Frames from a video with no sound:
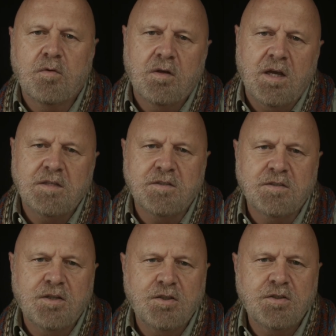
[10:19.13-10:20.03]
class
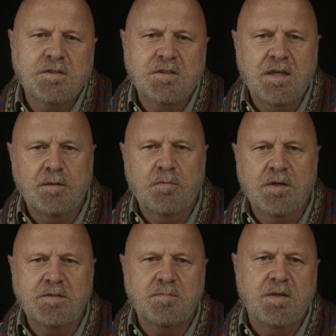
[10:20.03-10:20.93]
discussions take
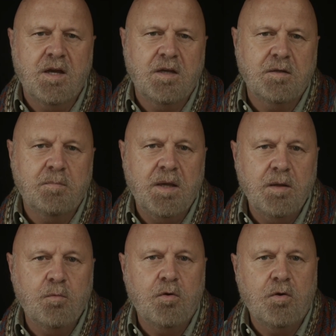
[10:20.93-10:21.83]
place behind a
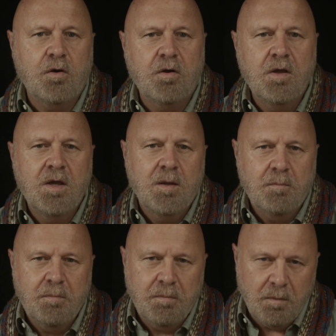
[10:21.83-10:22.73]
paywall,
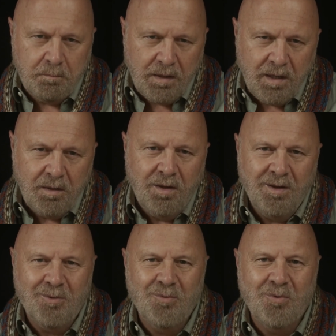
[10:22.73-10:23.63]
the
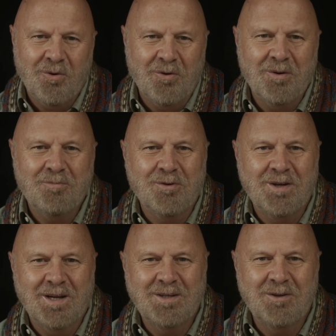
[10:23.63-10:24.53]

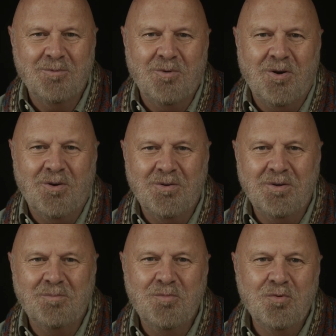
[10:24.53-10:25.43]
password-protected wall
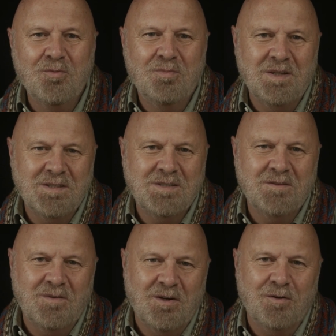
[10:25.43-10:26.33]
in a Moodle-based
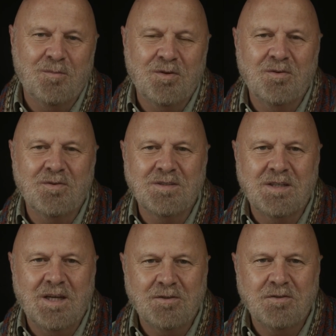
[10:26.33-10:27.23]
environment known as
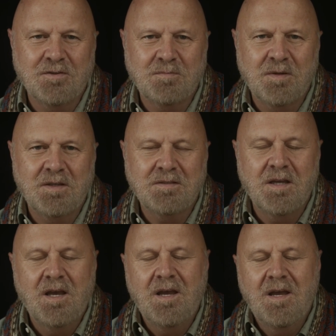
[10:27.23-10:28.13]
Gaucho Space.